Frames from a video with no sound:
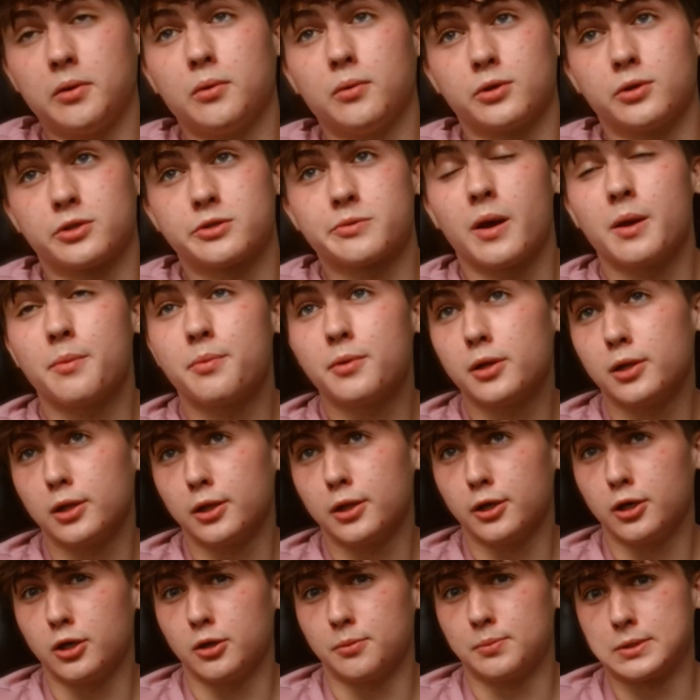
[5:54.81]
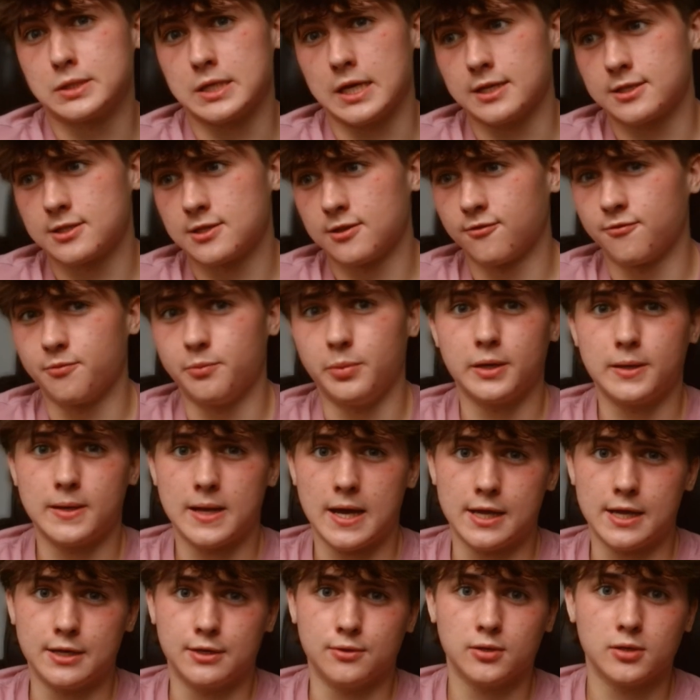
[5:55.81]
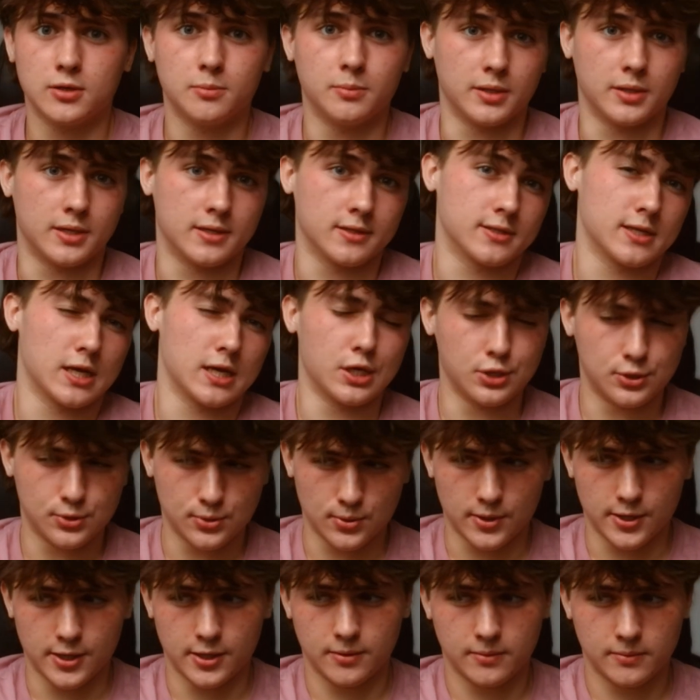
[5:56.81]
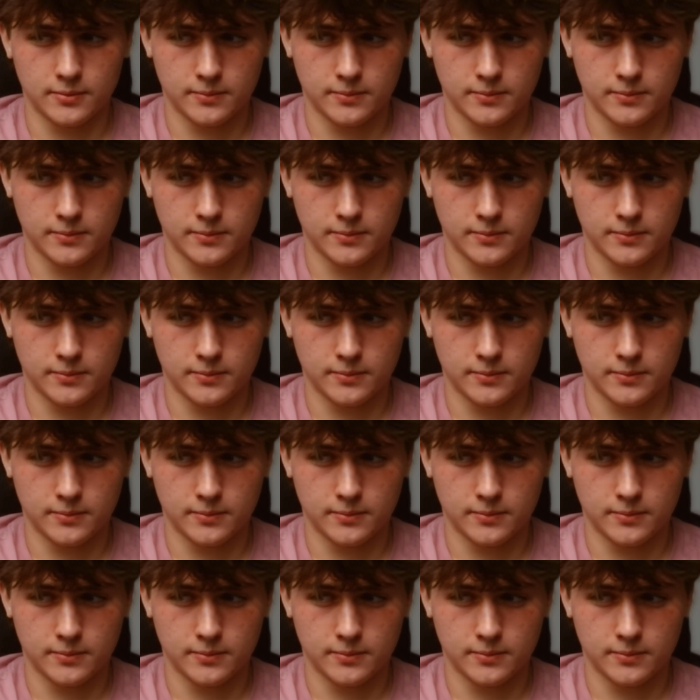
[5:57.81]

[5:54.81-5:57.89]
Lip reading: Which might be a little obsessive, but I do it because I enjoy it.